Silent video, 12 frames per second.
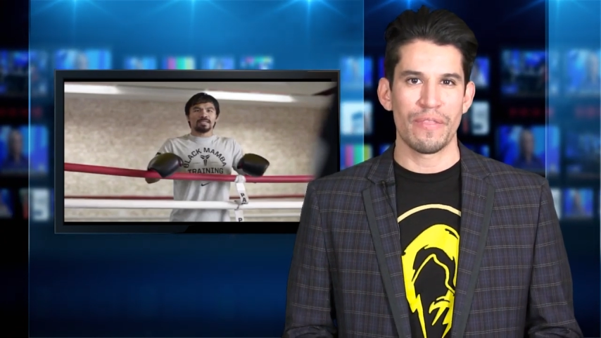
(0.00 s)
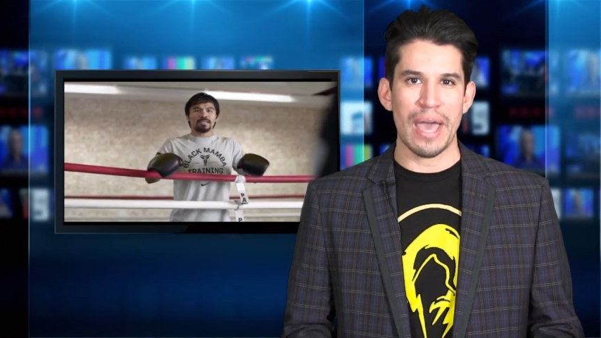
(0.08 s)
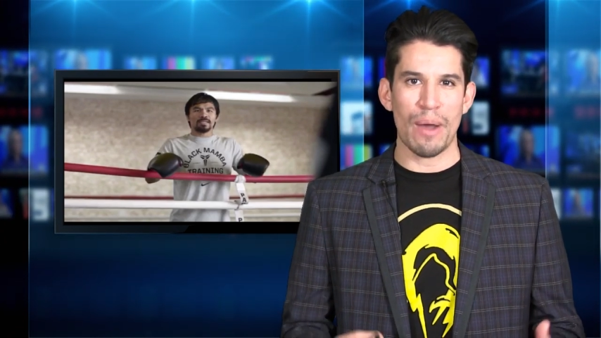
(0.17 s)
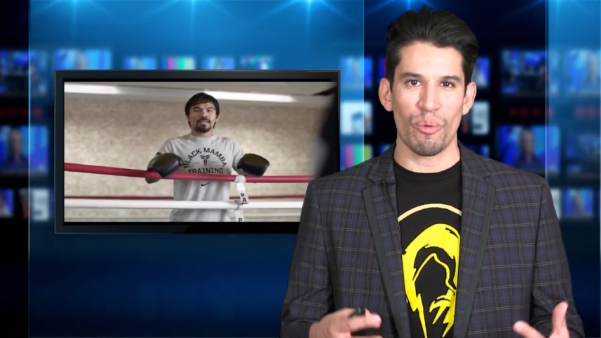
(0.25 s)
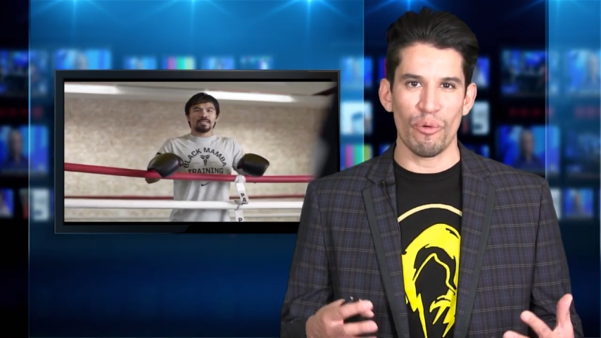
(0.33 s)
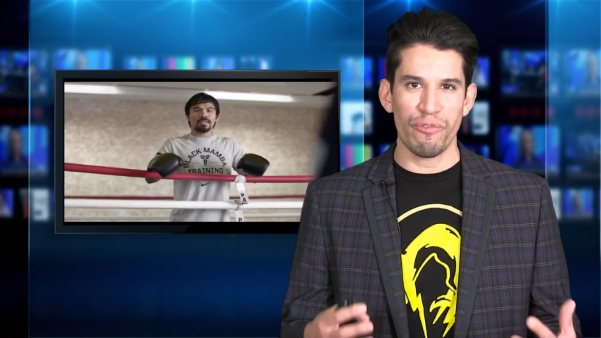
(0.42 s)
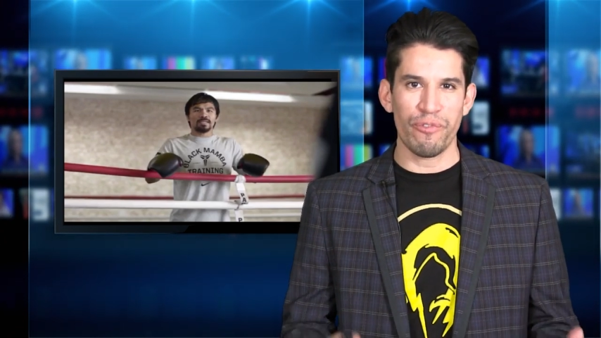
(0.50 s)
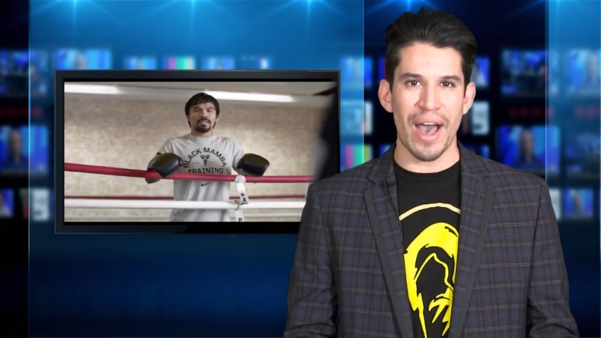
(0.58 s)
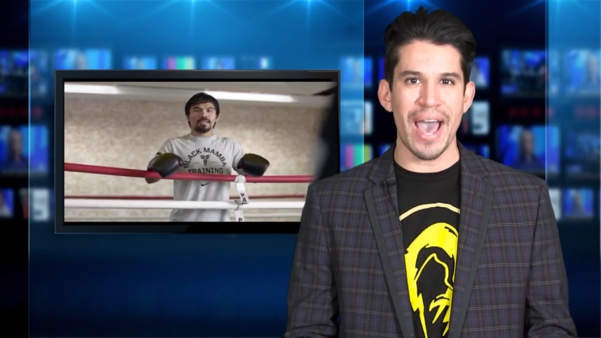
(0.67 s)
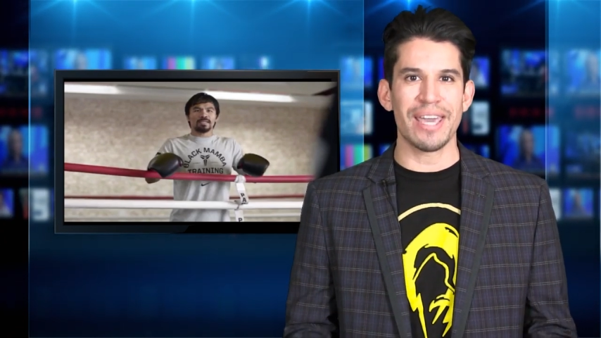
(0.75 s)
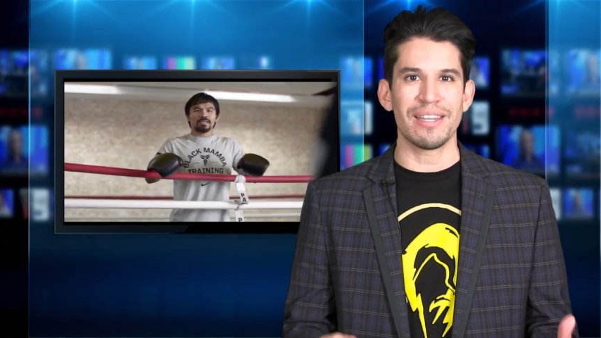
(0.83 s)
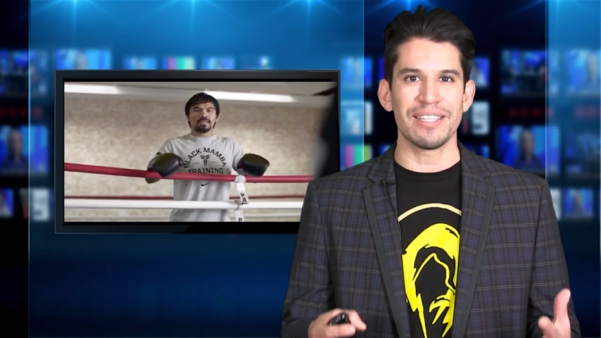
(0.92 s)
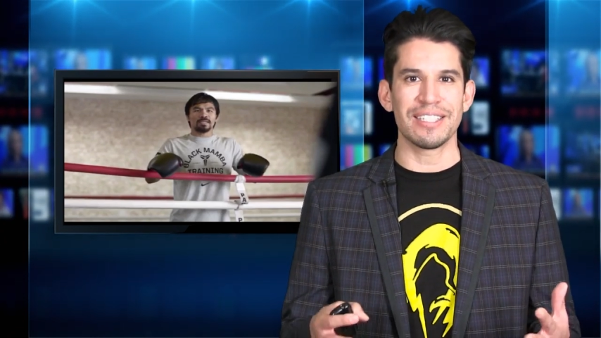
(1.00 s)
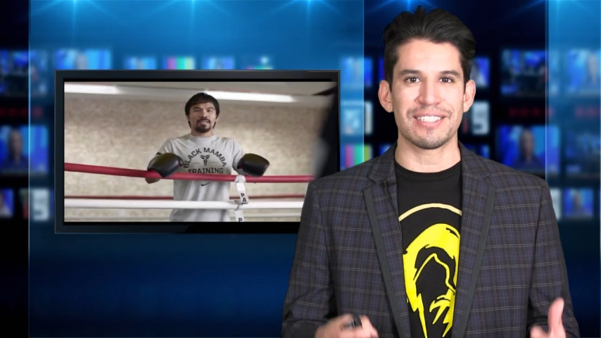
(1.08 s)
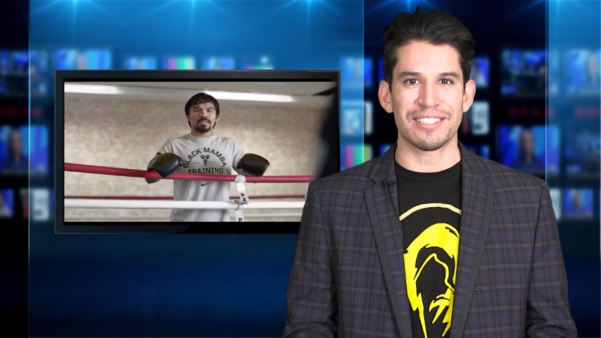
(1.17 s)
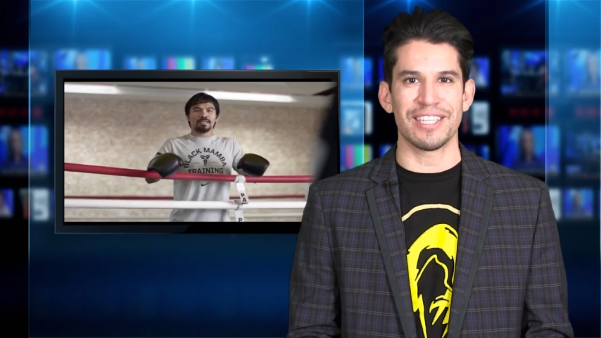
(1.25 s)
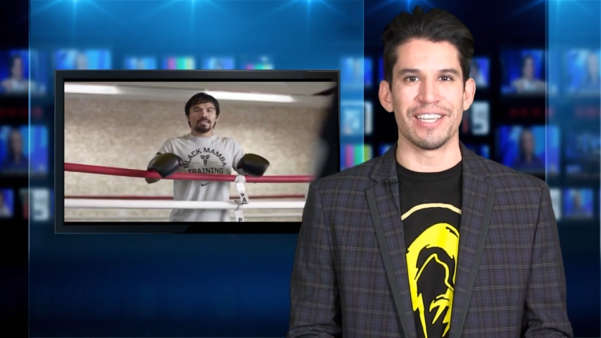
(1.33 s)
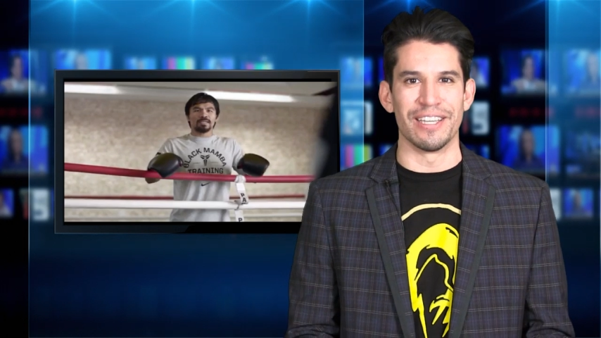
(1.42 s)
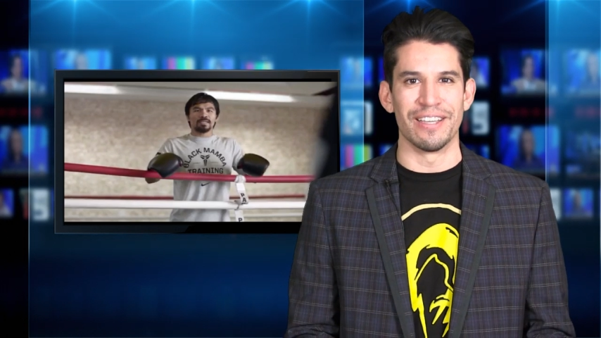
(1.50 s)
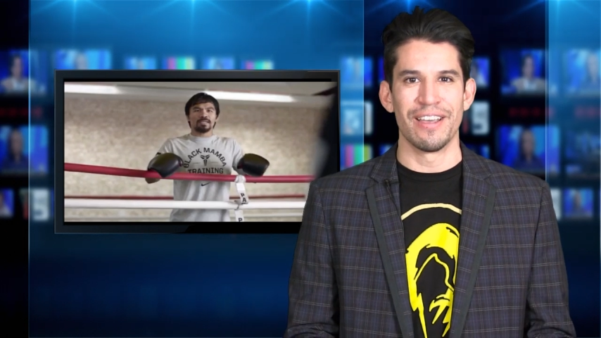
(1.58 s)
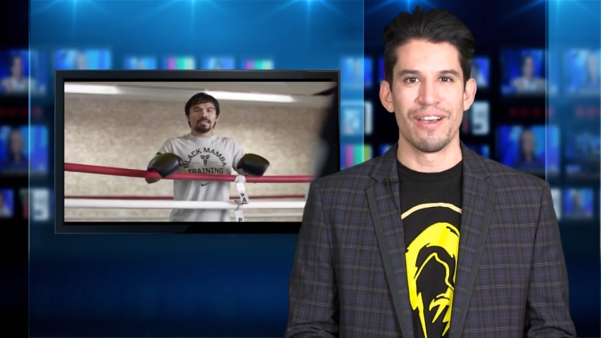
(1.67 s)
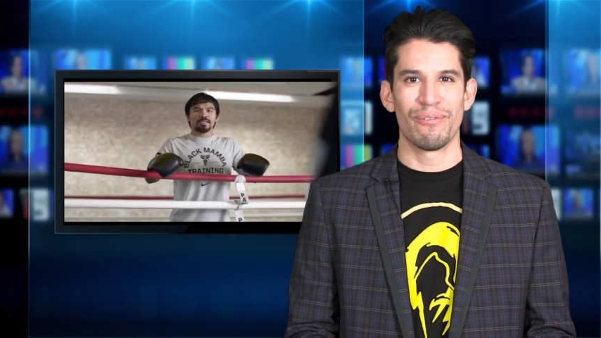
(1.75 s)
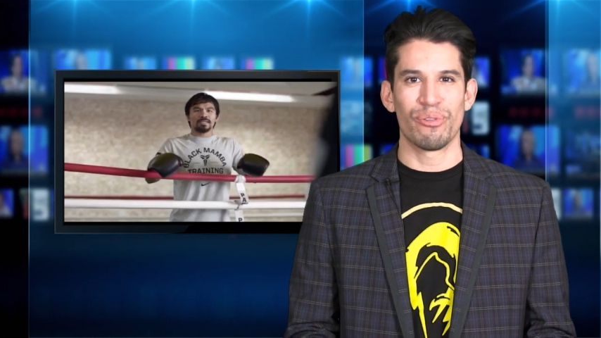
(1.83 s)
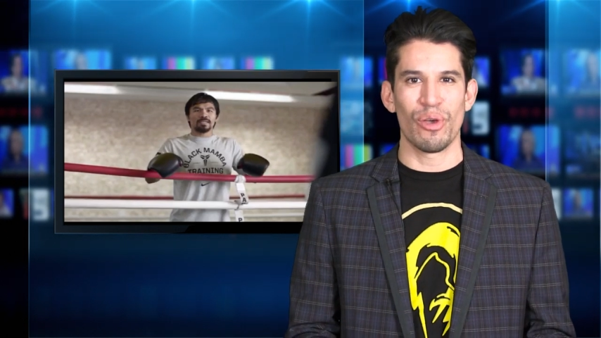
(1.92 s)
that will finally see
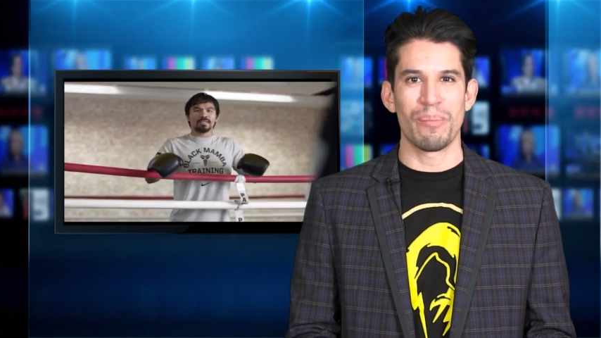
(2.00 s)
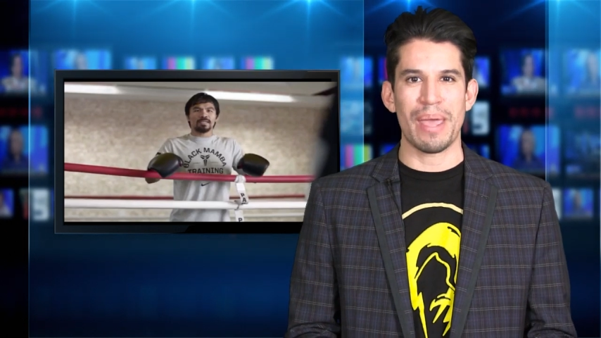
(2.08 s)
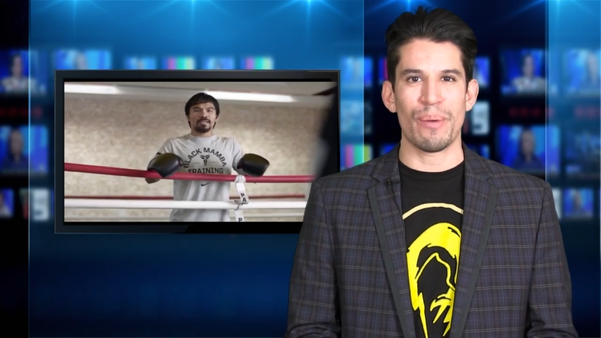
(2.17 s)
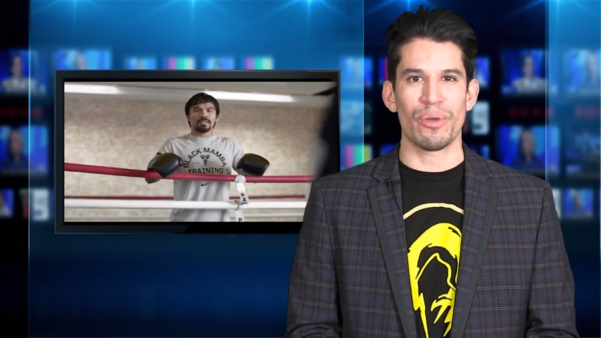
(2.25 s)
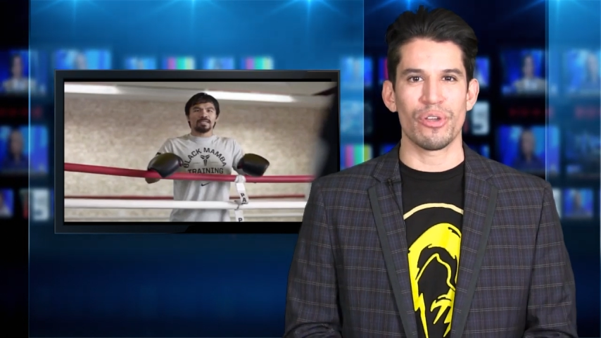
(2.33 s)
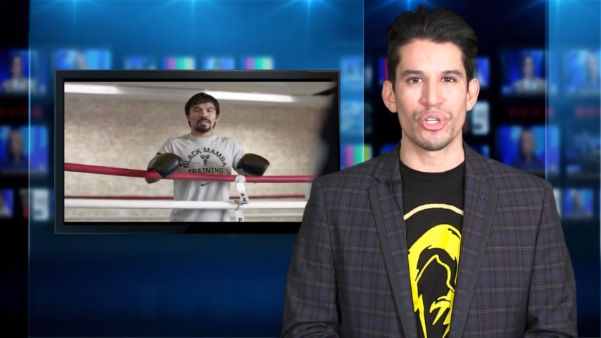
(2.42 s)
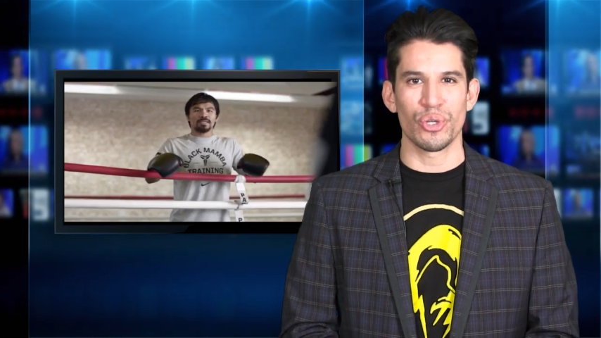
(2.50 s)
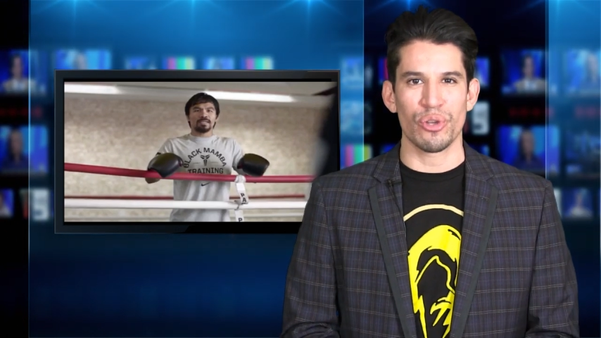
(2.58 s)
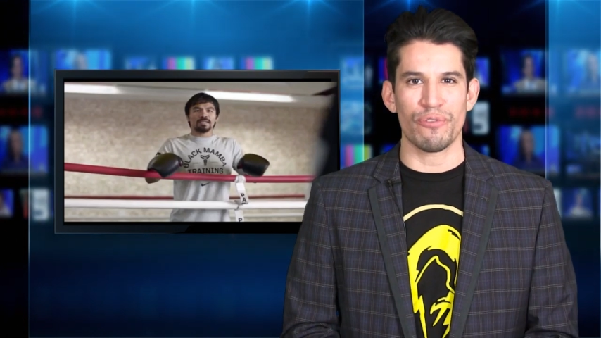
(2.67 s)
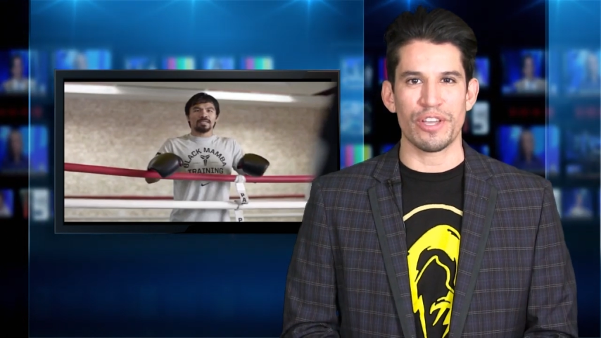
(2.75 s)
Floyd Mayweather Jr.